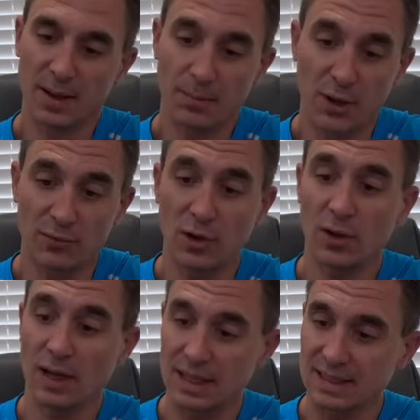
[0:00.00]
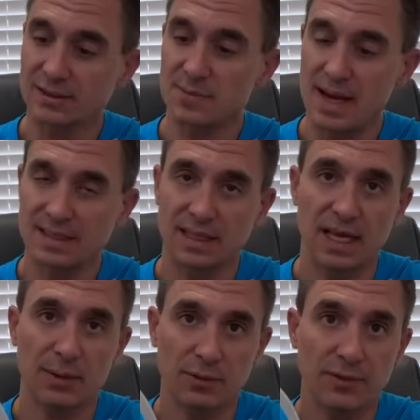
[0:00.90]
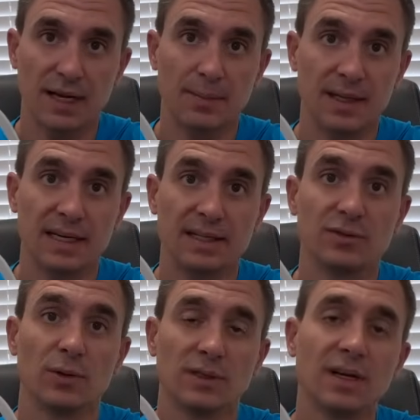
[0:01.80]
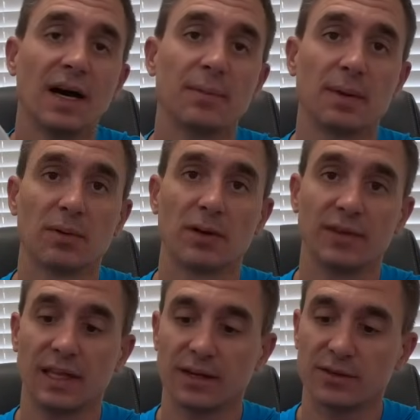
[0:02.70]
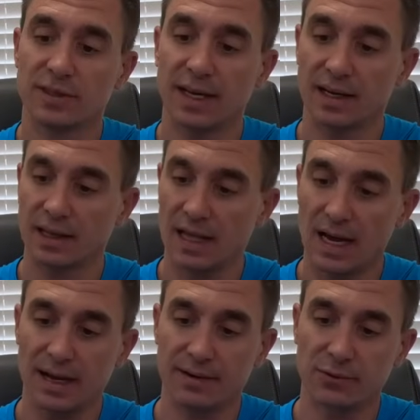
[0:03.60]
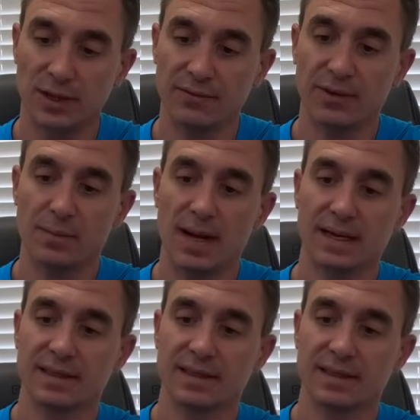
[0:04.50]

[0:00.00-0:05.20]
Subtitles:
But overall, I like this mask a lot. We've recommended it to a ton of people over the years and had a lot of great feedback.